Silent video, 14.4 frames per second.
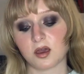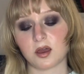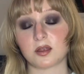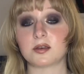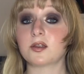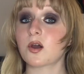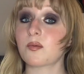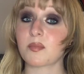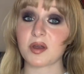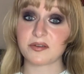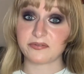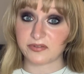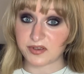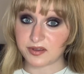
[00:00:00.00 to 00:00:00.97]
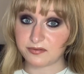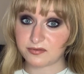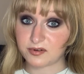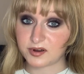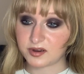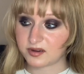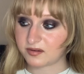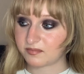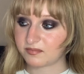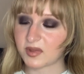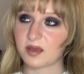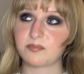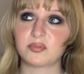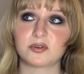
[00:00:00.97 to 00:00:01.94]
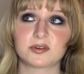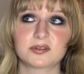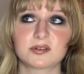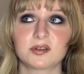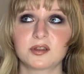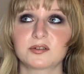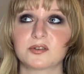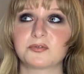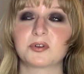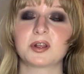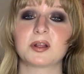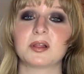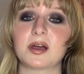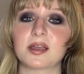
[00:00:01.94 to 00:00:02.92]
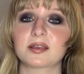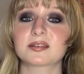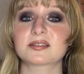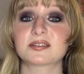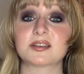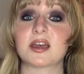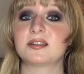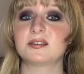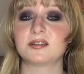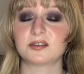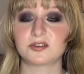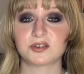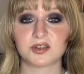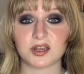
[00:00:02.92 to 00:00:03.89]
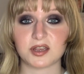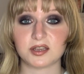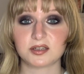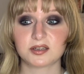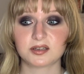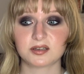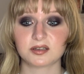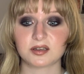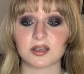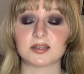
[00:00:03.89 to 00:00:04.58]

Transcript: Not my favorite. I personally don't really like satin shades,